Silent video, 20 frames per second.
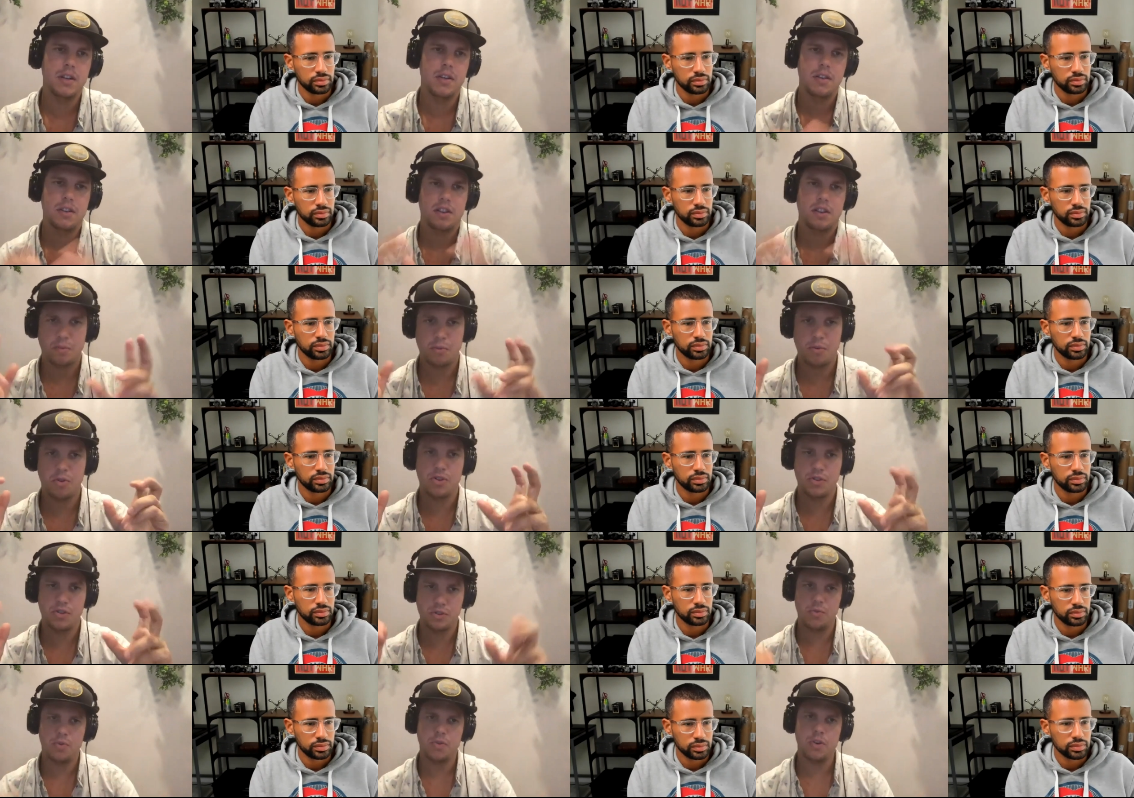
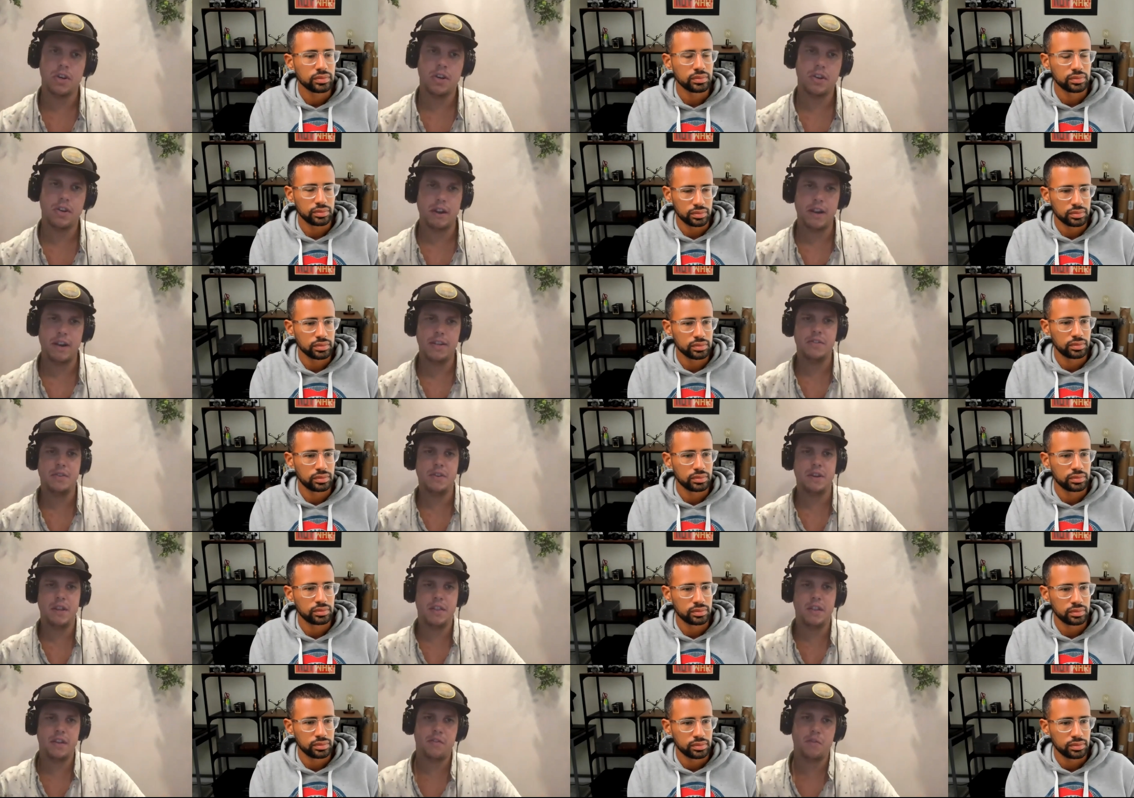Speaker 1: commercial work, right? So
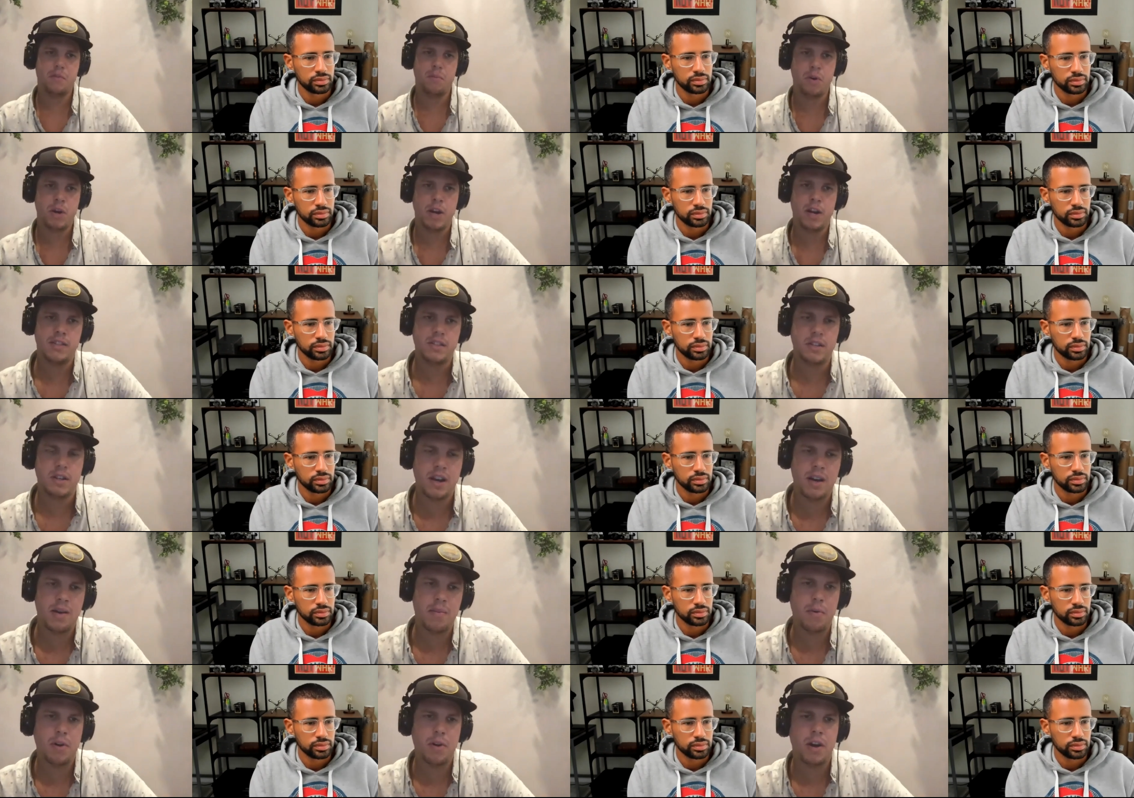anything for brands and
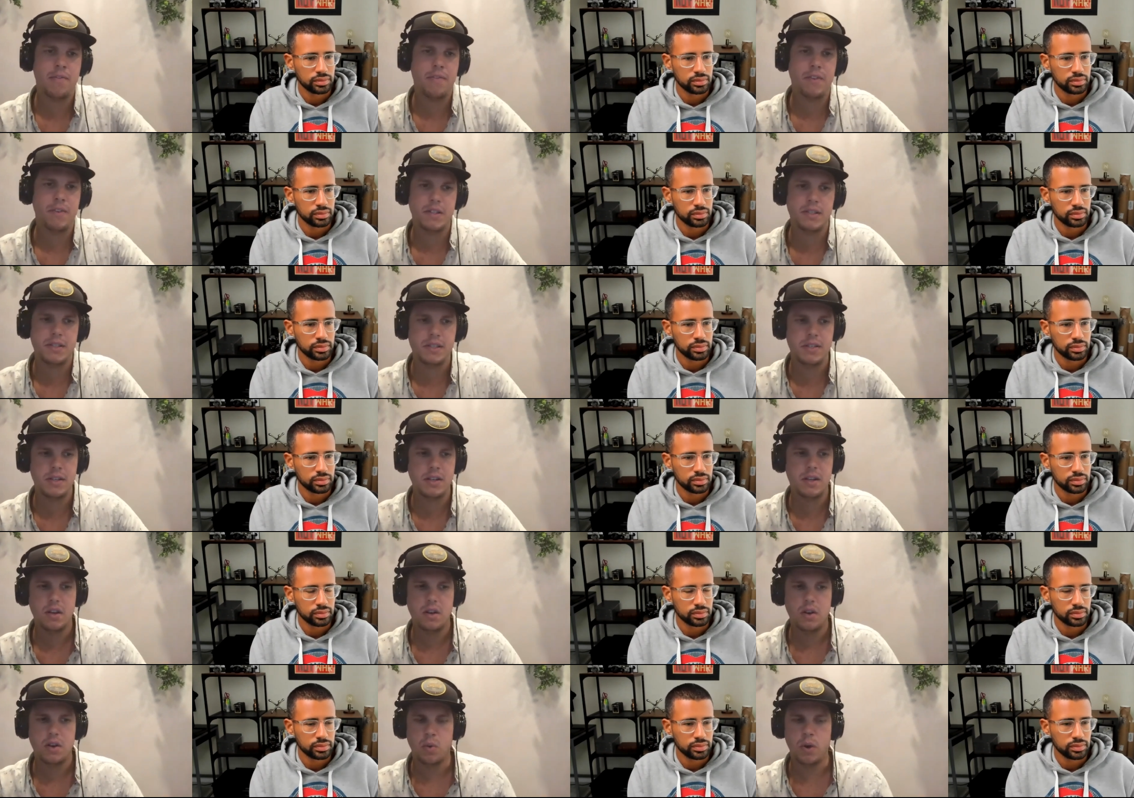nonprofits.
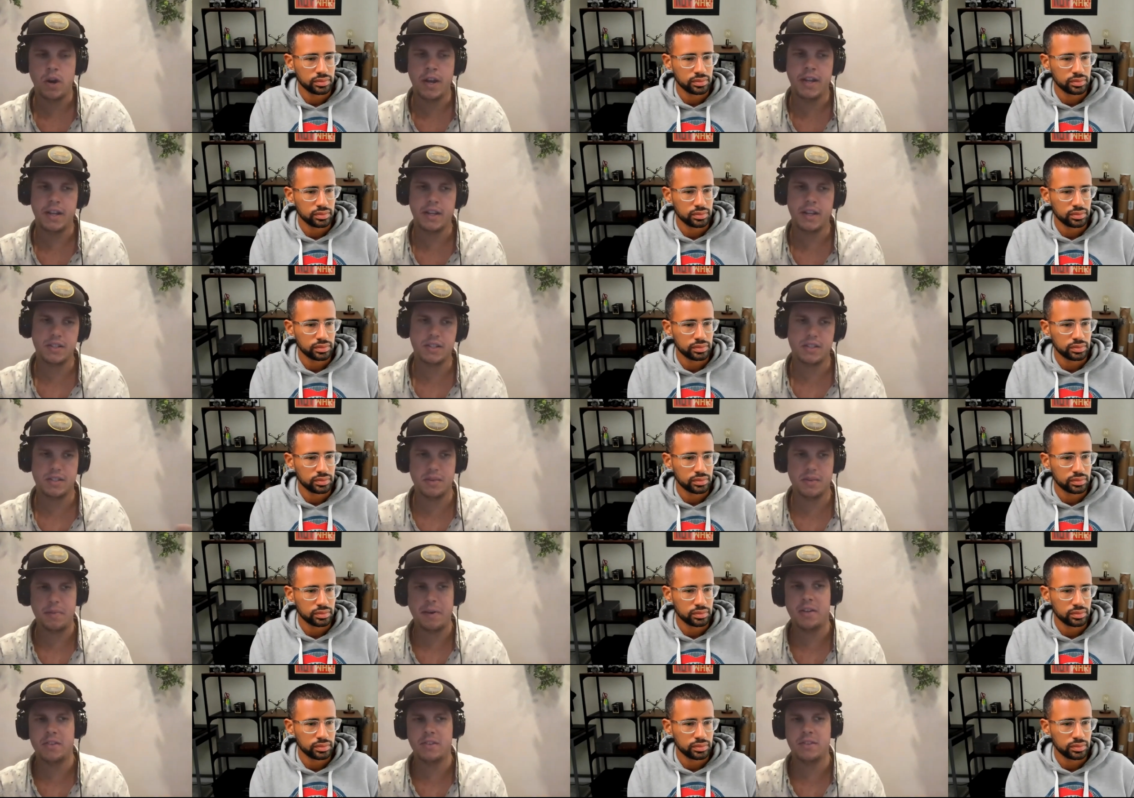Weddings is
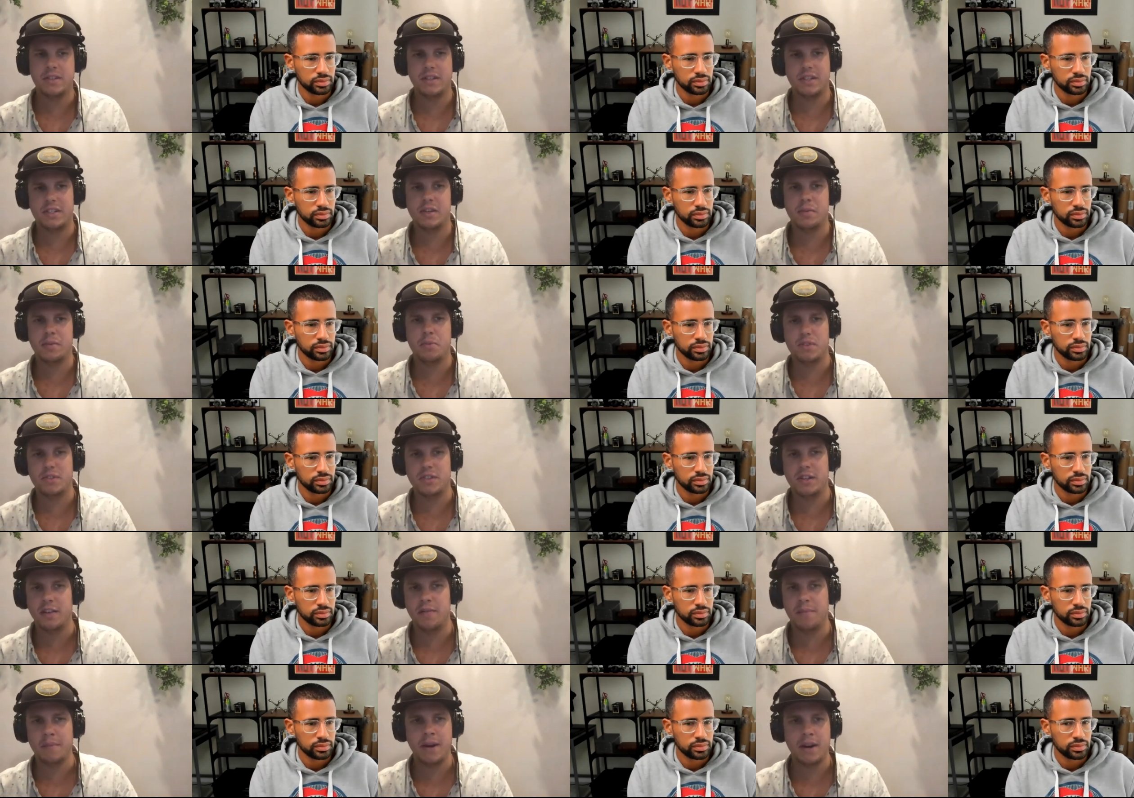about
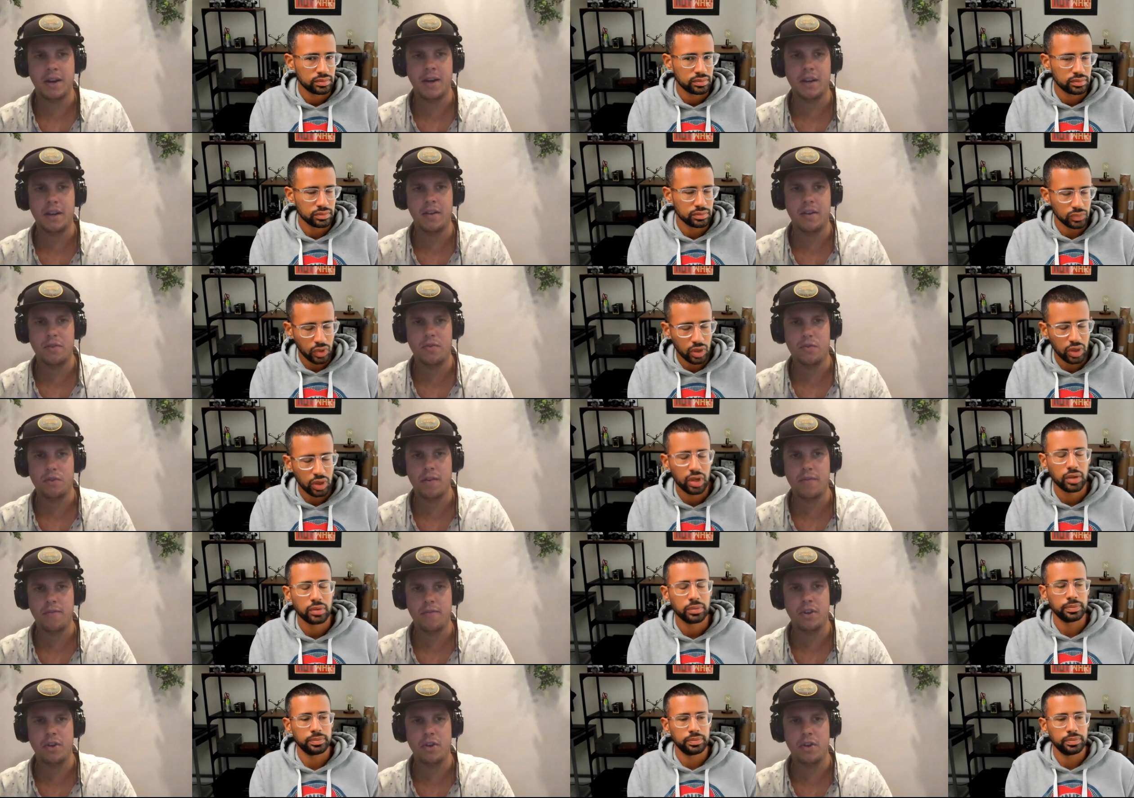60% of my
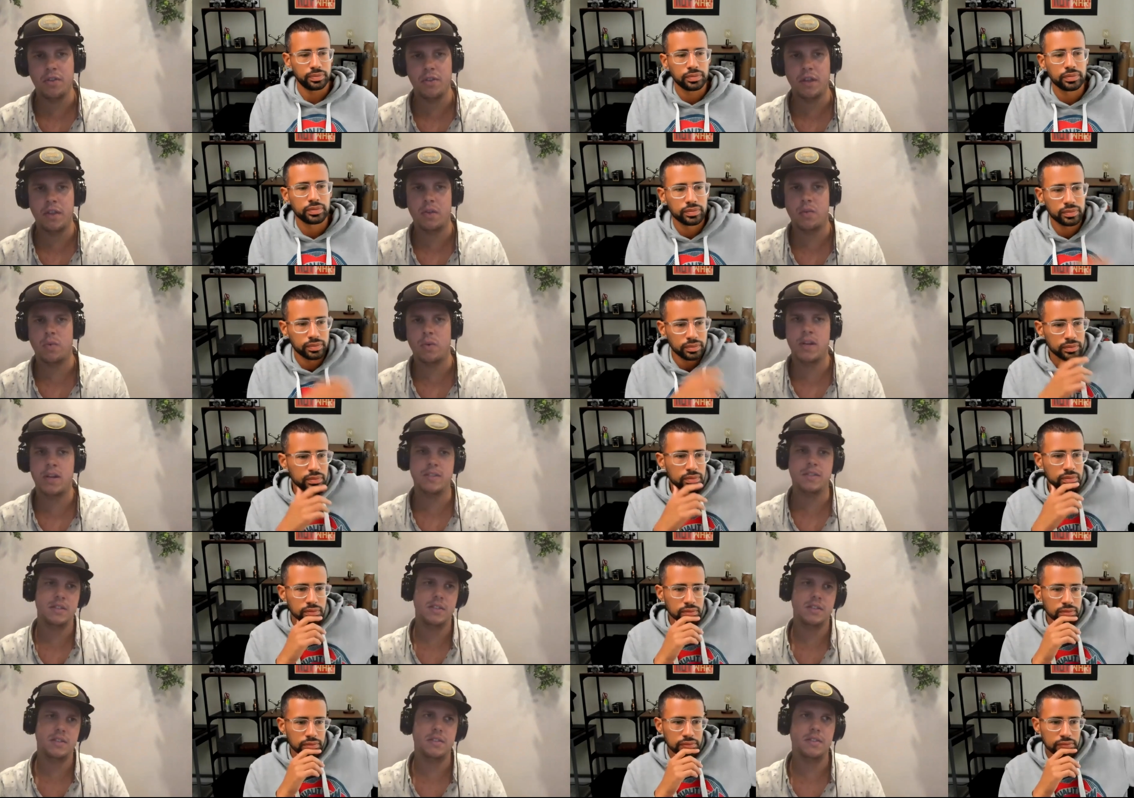revenue, and then the
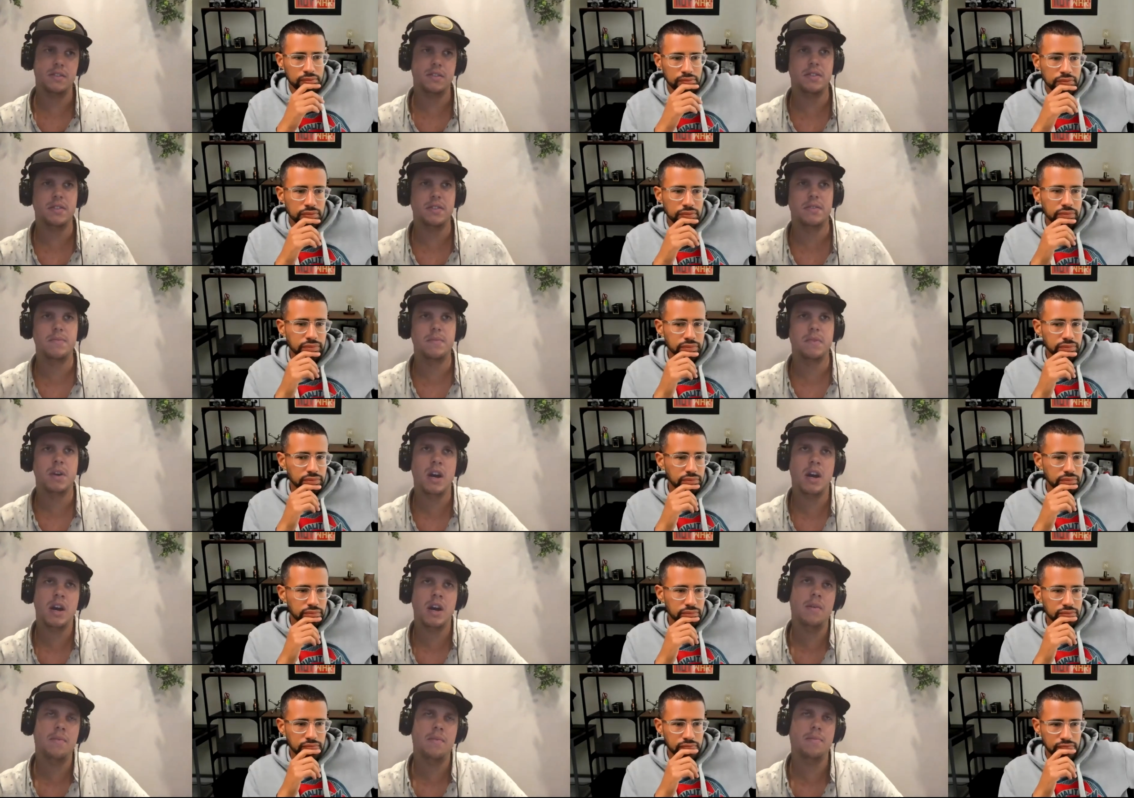rest is
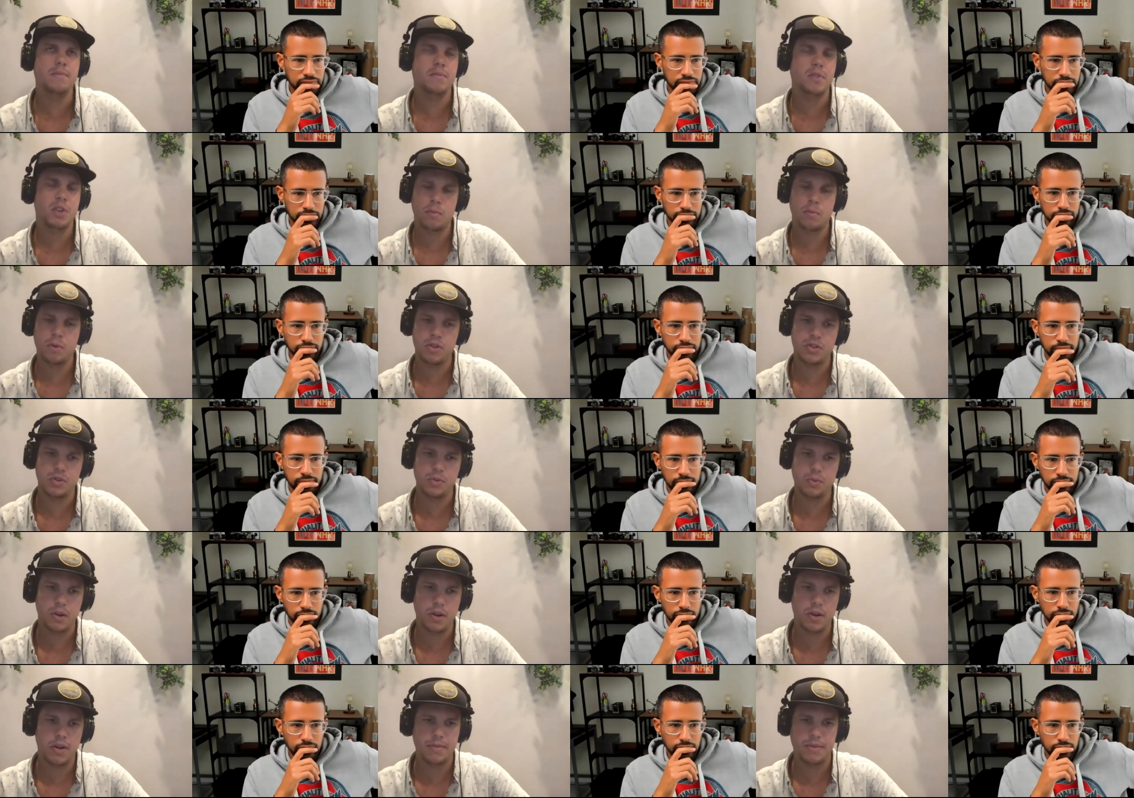um, commercial
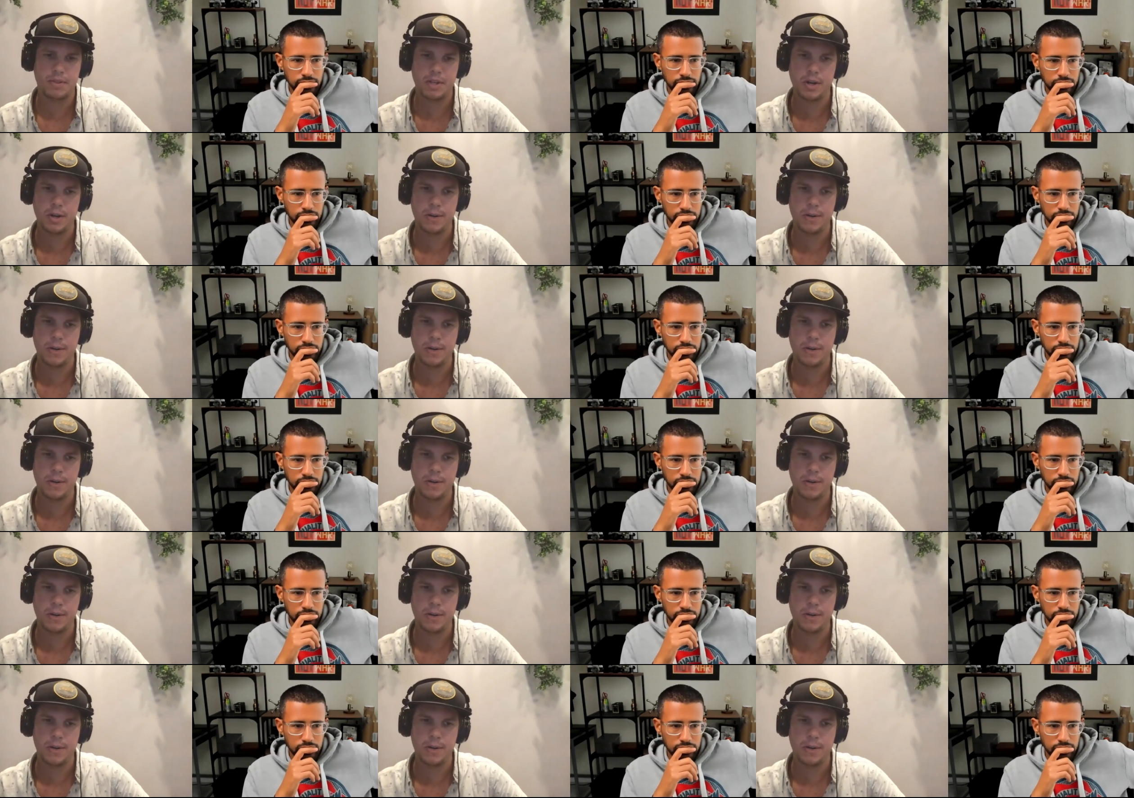work. So